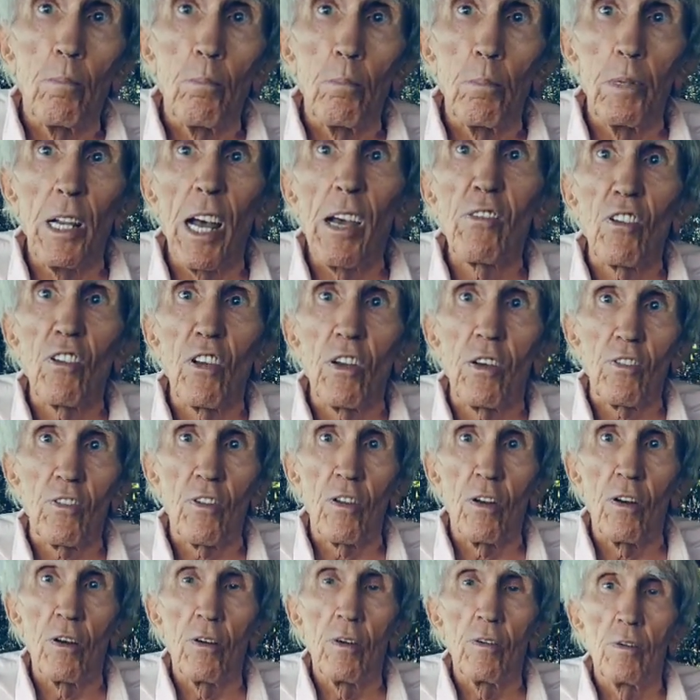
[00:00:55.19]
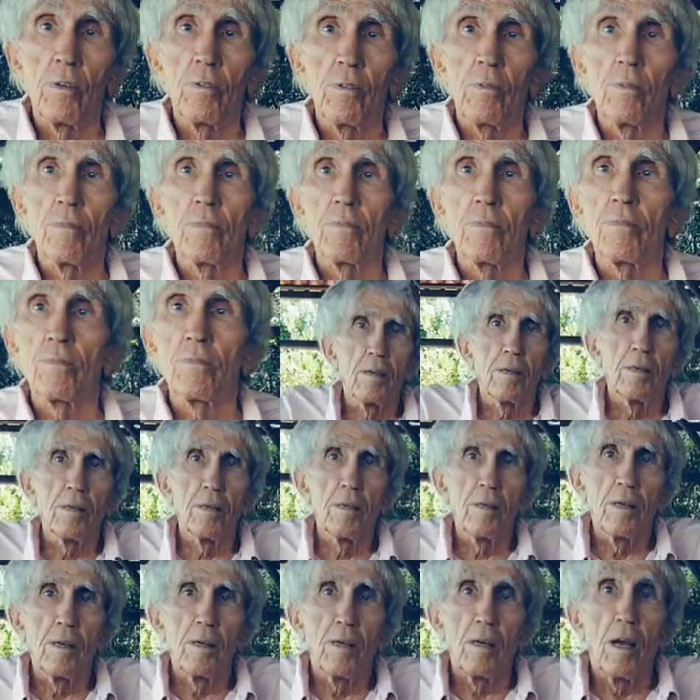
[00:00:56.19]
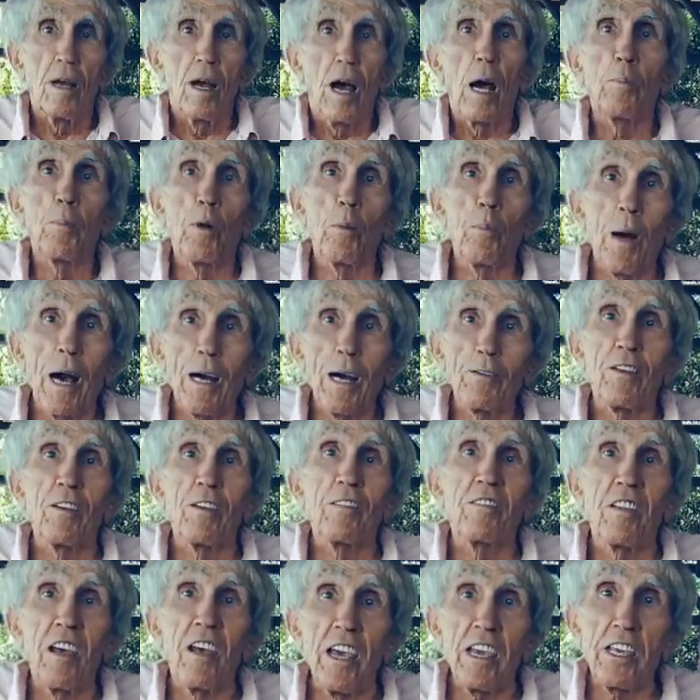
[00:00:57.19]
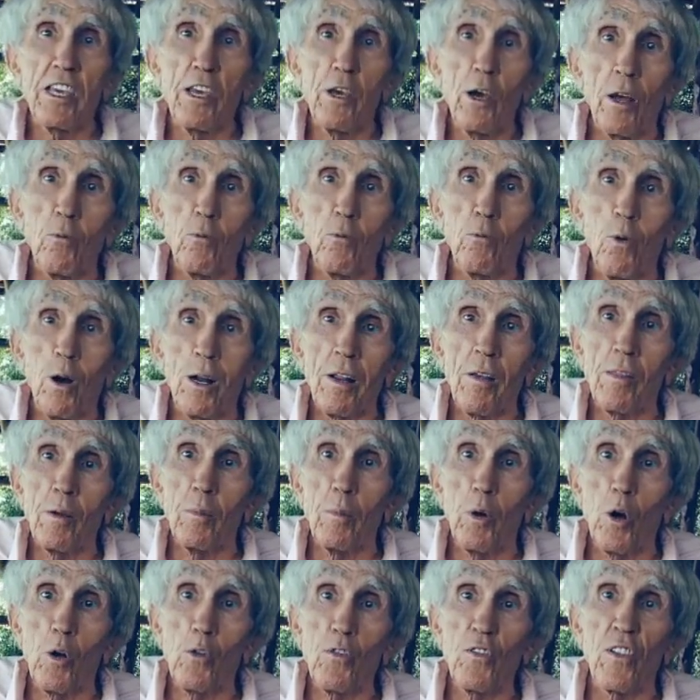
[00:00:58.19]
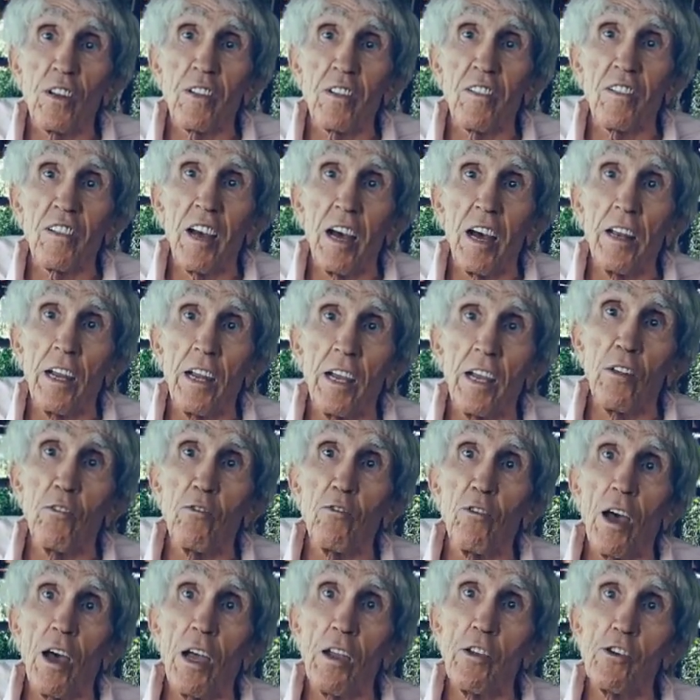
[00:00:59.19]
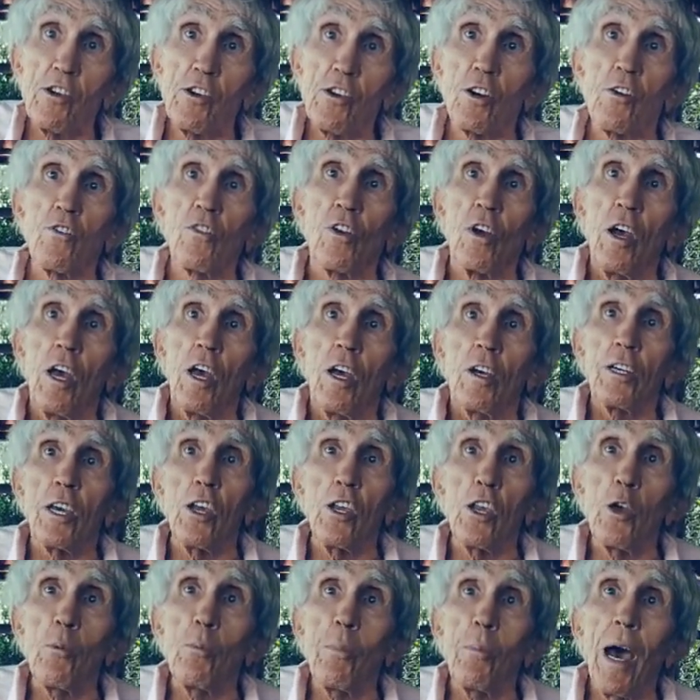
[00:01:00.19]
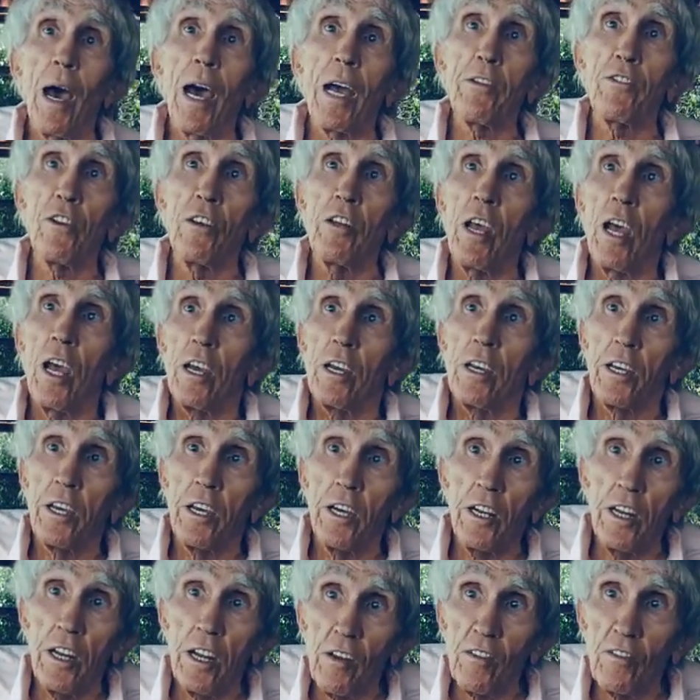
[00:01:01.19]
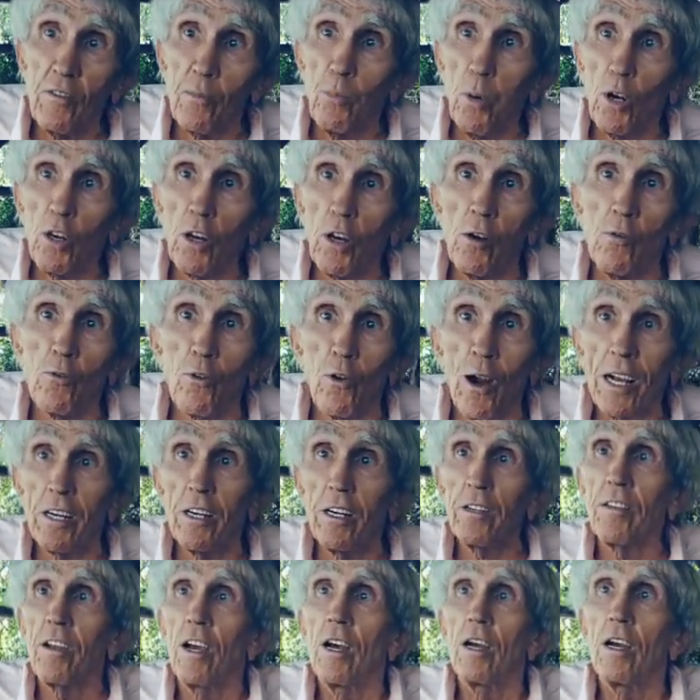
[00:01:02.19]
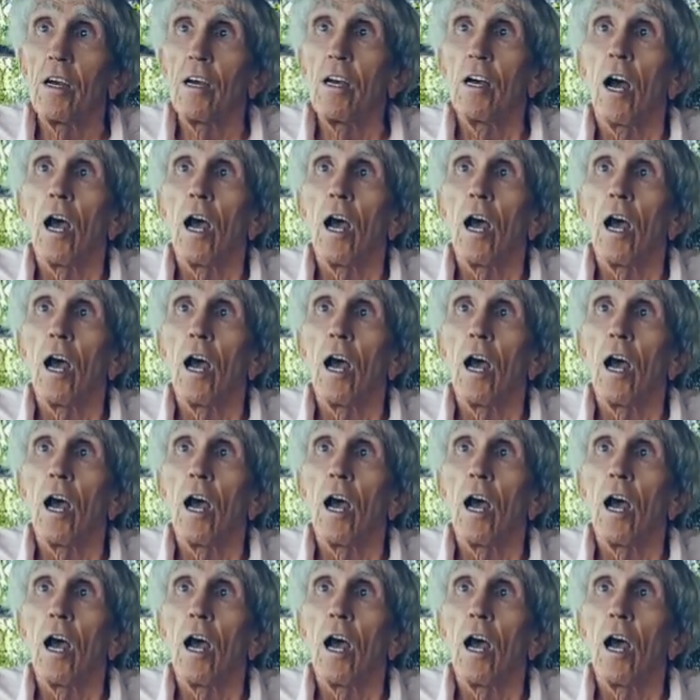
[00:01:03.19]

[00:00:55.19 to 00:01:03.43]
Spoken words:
Blessings. I'm about to take you on one of the most exciting adventures. Can you imagine Guinness Book of Record?